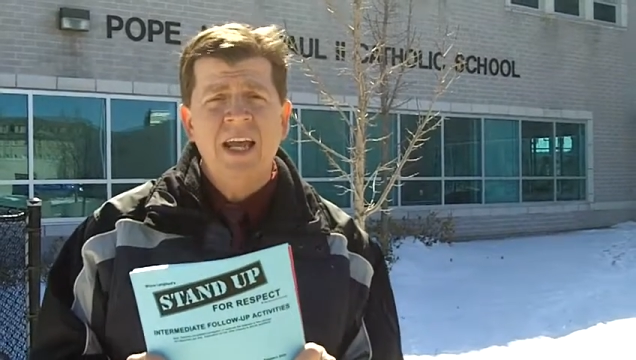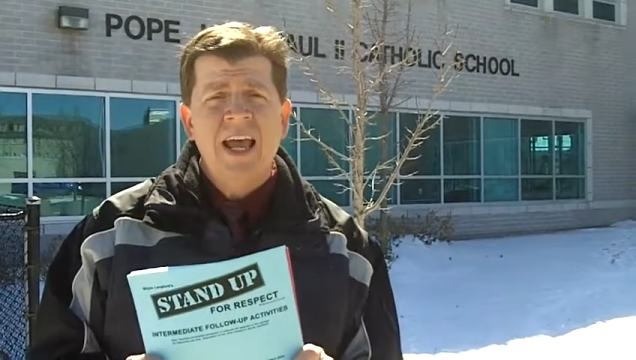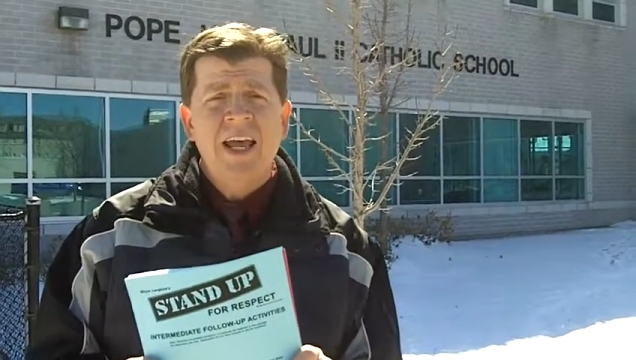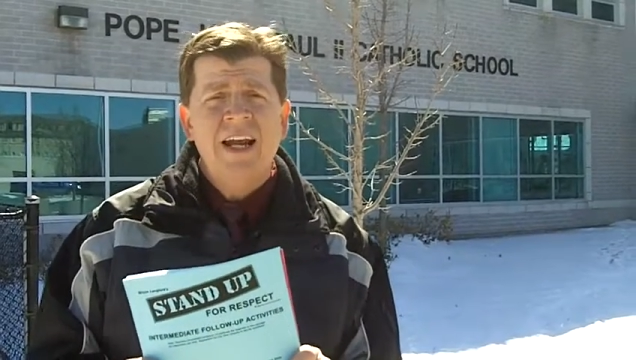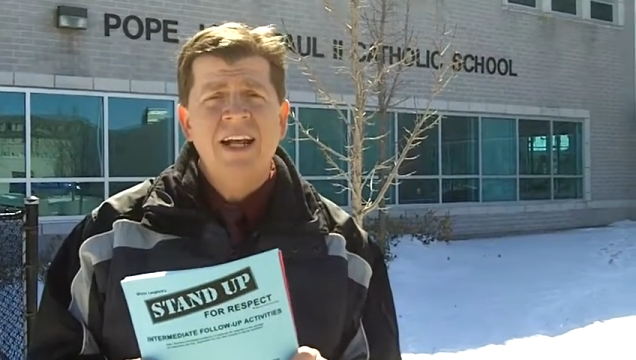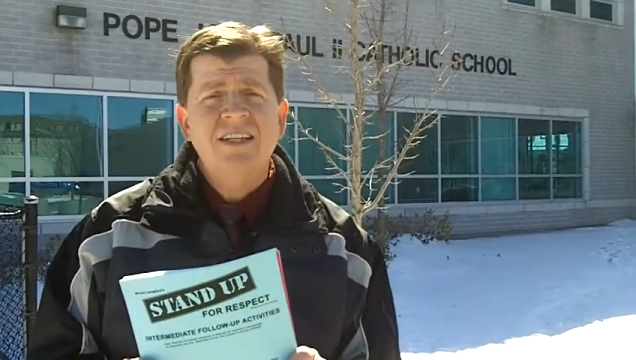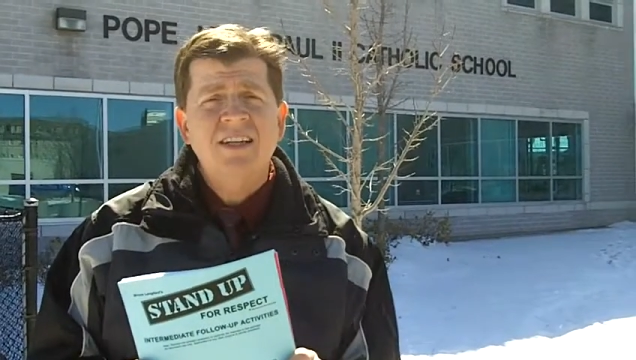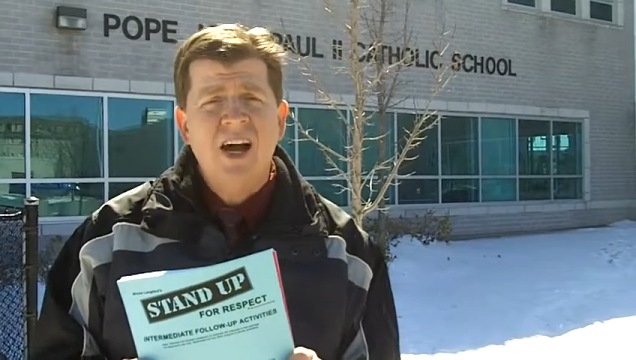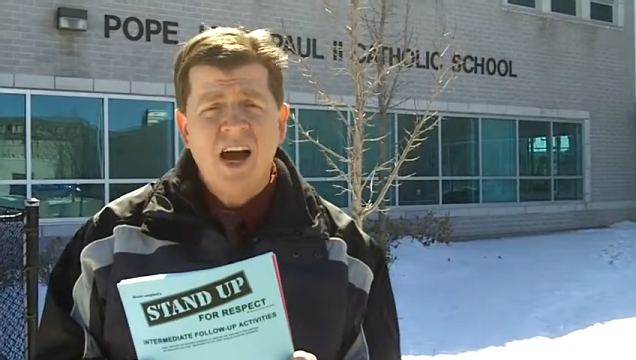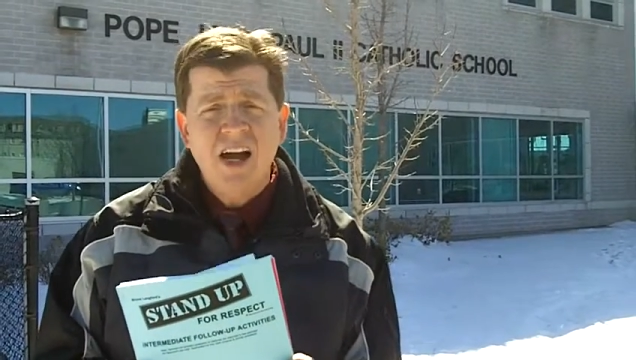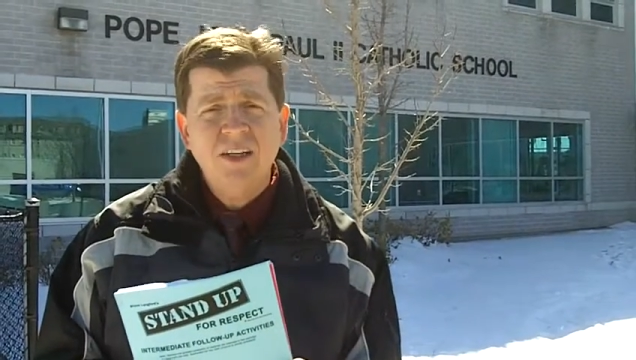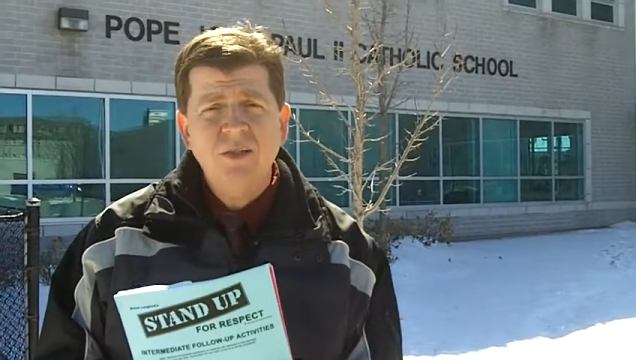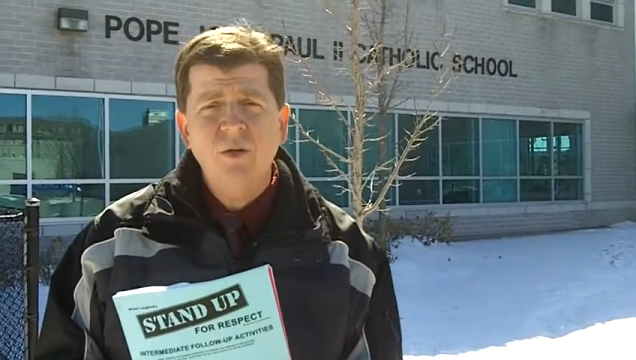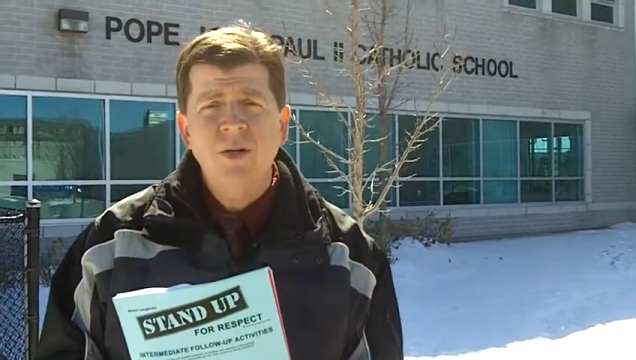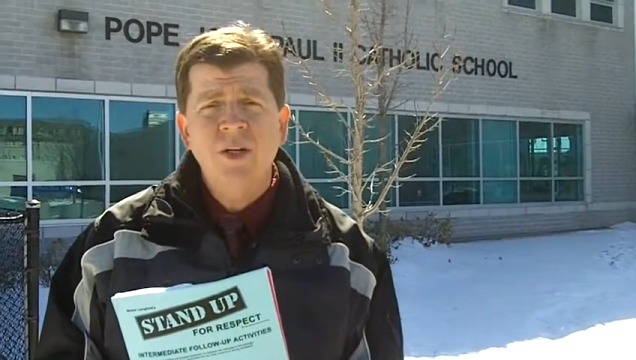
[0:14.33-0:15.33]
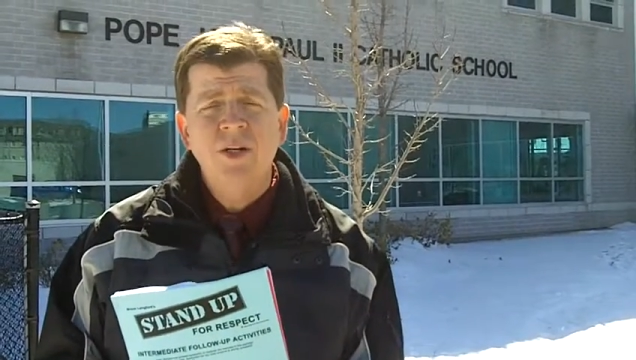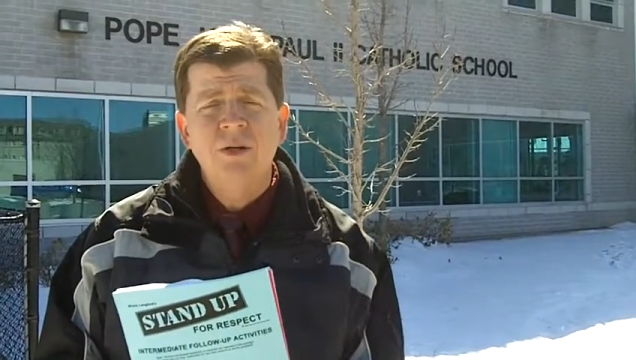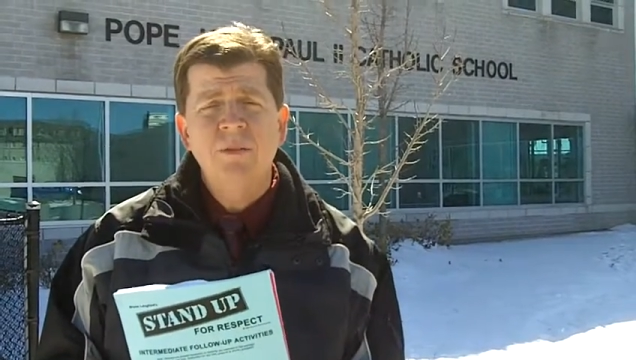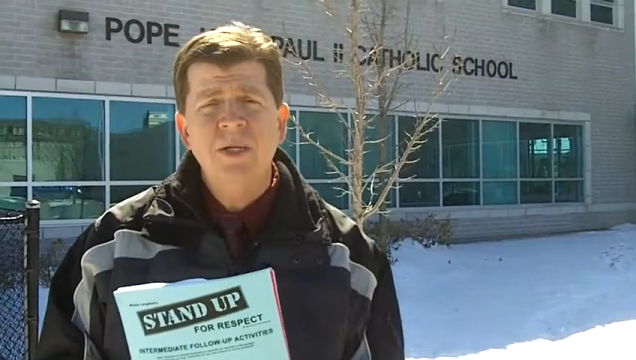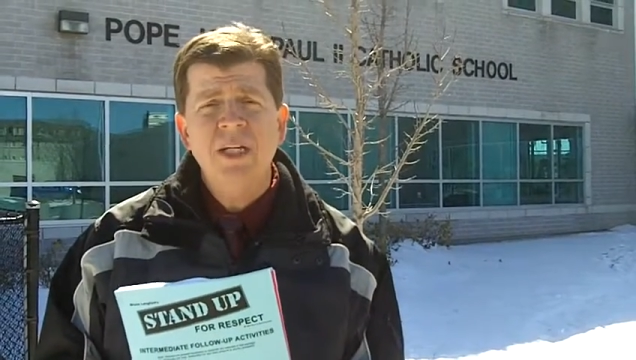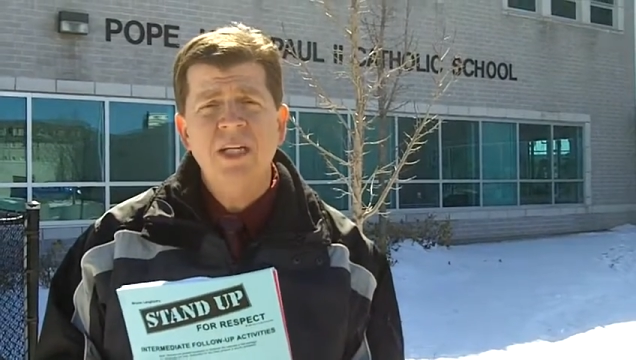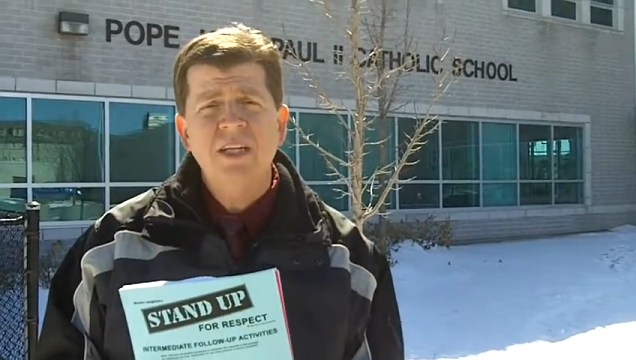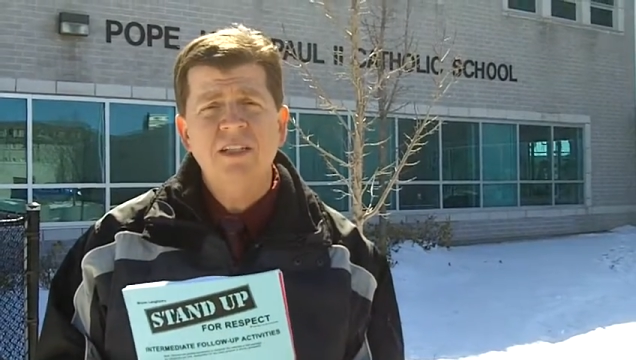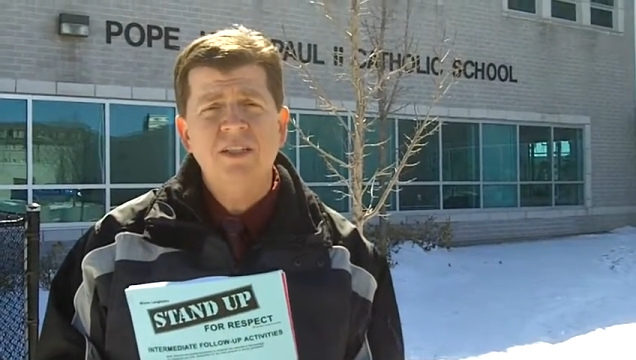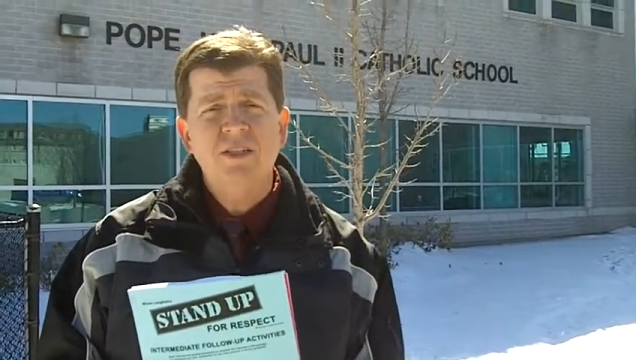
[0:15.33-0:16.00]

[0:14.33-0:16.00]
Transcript: And I talked to an intermediate